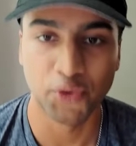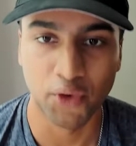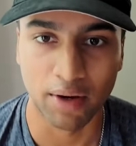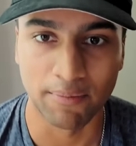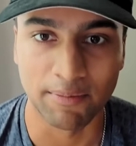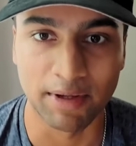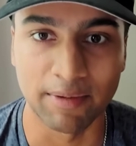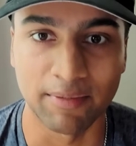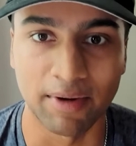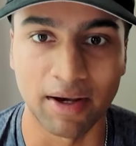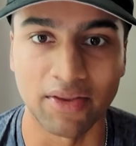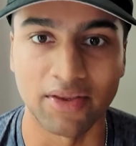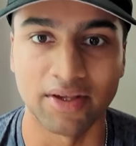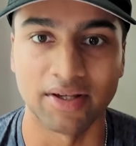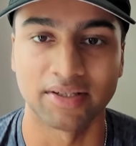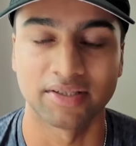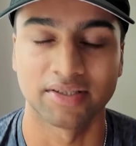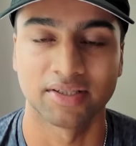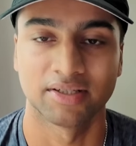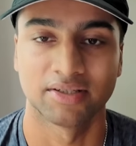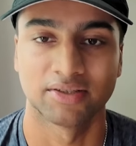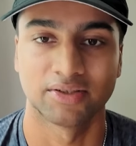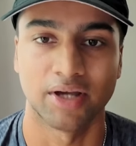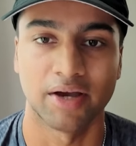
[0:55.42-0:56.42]
do I mean by
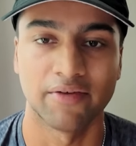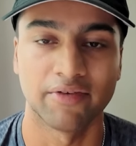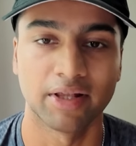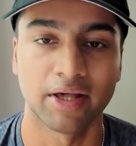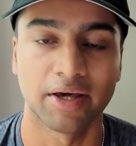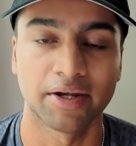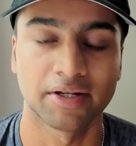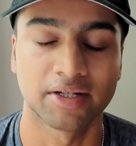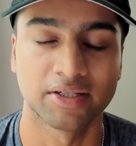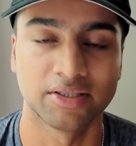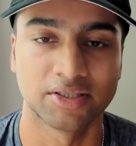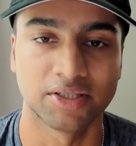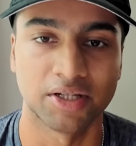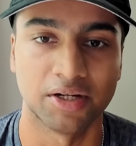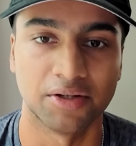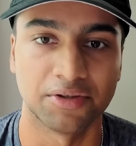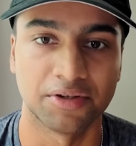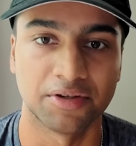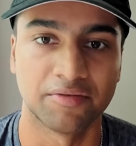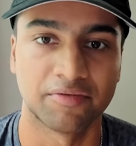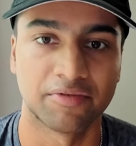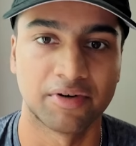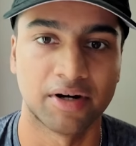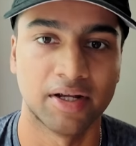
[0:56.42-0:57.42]
this? So I have a lot of
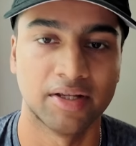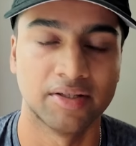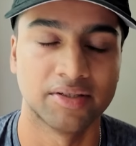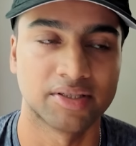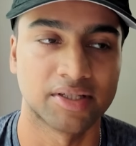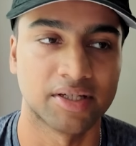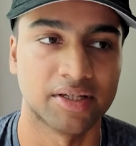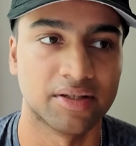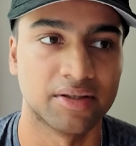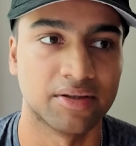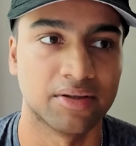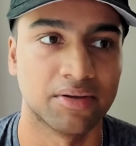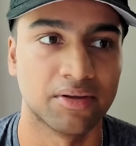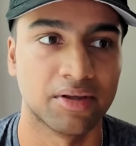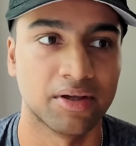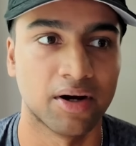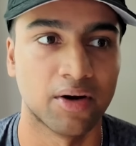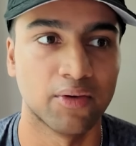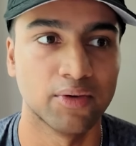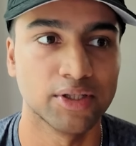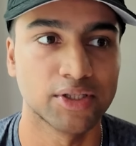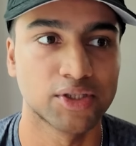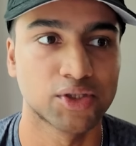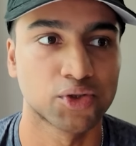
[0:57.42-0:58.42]
consulting friends and they
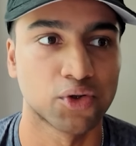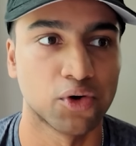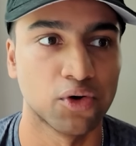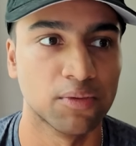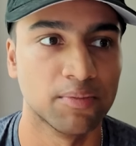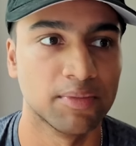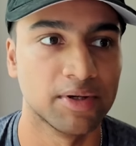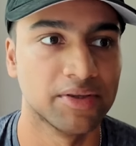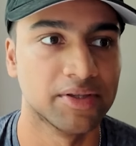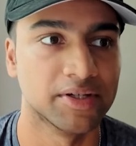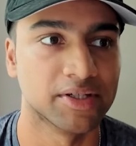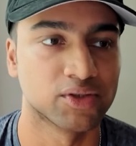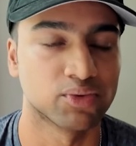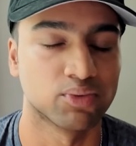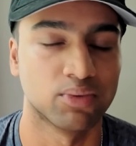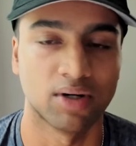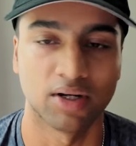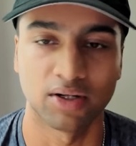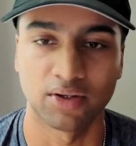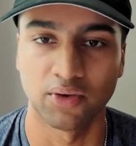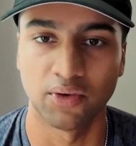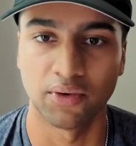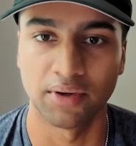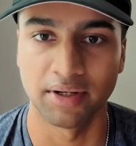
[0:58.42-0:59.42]
always told me this
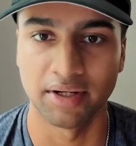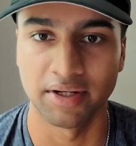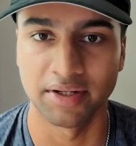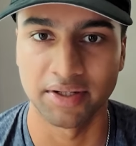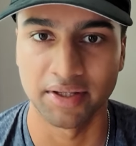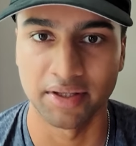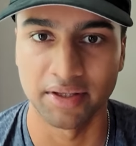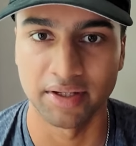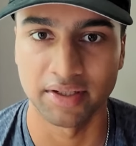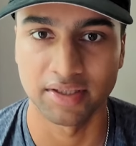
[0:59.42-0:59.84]
while going into